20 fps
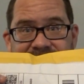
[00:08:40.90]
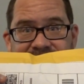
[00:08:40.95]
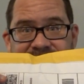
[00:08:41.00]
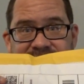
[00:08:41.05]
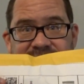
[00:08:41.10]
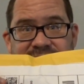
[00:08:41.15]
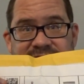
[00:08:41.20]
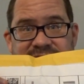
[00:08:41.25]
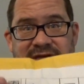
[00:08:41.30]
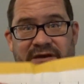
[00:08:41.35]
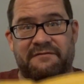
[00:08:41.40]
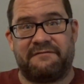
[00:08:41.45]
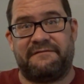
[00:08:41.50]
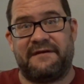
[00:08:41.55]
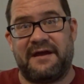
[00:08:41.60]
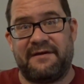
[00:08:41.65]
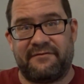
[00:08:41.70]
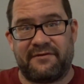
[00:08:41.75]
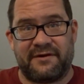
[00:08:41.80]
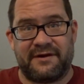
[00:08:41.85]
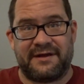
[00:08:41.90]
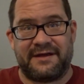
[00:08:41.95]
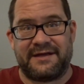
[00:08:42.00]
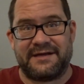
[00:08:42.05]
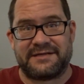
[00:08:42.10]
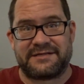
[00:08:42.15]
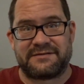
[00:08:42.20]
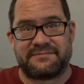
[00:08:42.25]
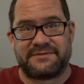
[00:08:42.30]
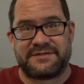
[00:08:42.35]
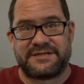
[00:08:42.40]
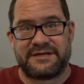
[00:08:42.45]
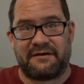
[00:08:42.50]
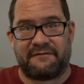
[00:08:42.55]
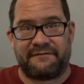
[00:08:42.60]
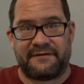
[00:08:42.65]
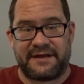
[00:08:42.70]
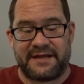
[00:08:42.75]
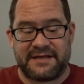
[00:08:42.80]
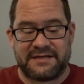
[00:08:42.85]
do yourself a favor and get some
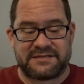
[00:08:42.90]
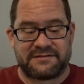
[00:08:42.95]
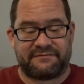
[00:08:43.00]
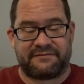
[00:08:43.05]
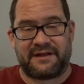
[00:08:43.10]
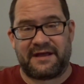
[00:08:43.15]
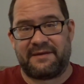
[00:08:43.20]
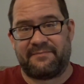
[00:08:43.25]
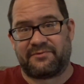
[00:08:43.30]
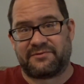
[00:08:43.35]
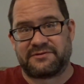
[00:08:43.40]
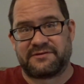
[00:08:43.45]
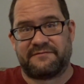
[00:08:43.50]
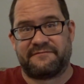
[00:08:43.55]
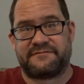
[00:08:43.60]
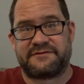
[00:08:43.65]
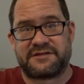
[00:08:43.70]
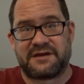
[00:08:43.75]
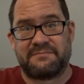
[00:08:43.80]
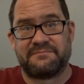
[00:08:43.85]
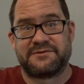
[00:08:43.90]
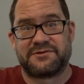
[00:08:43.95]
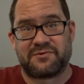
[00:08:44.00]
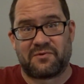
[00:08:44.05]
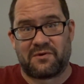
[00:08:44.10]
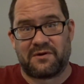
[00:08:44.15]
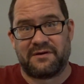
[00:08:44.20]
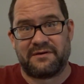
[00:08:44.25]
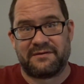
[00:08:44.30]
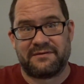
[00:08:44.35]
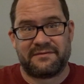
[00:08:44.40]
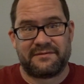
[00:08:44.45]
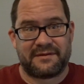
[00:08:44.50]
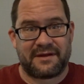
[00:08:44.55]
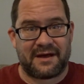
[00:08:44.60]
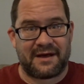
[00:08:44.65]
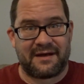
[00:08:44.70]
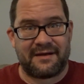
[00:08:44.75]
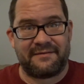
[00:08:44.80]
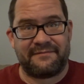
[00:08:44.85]
self-adhesive labels of some sort.
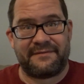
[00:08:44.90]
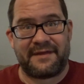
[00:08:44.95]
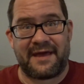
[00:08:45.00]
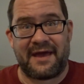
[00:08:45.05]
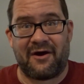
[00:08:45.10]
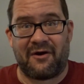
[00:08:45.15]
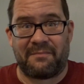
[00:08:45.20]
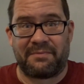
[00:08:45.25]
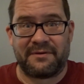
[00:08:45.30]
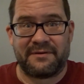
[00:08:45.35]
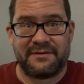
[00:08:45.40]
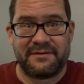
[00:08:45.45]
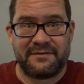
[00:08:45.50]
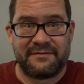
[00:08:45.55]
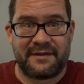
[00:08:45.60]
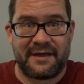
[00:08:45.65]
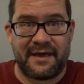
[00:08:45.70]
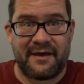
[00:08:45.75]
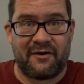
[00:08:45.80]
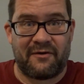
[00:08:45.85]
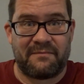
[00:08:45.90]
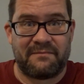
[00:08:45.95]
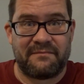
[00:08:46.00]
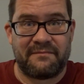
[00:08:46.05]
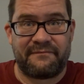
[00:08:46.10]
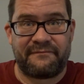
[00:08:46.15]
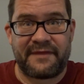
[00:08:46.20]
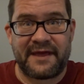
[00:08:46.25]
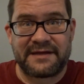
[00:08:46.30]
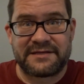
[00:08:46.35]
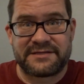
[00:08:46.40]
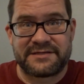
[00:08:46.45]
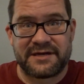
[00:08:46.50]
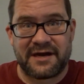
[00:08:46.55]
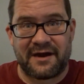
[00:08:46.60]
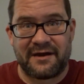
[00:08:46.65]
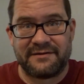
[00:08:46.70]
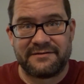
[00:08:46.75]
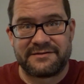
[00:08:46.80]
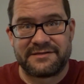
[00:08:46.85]
They help. They help. Thanks,
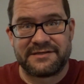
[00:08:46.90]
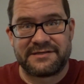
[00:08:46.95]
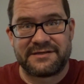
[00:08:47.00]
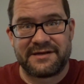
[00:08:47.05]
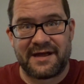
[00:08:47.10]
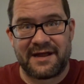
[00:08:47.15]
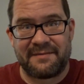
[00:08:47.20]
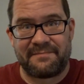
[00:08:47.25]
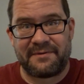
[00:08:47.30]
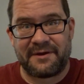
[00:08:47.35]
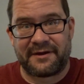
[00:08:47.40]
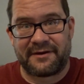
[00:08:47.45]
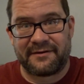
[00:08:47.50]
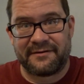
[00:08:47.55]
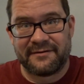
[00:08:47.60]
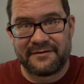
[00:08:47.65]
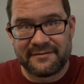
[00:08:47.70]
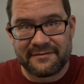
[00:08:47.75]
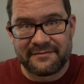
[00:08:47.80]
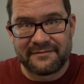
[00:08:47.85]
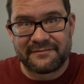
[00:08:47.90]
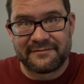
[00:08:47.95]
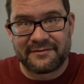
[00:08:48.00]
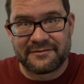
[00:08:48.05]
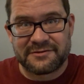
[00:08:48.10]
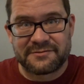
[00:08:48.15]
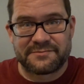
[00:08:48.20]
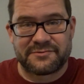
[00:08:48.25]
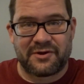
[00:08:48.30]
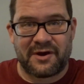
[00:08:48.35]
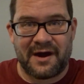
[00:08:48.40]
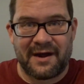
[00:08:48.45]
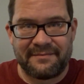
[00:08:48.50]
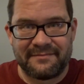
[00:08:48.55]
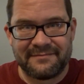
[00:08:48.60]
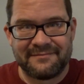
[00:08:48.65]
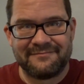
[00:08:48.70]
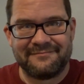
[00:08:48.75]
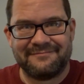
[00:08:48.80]
John, Cincinnati Picker. Go subscribe.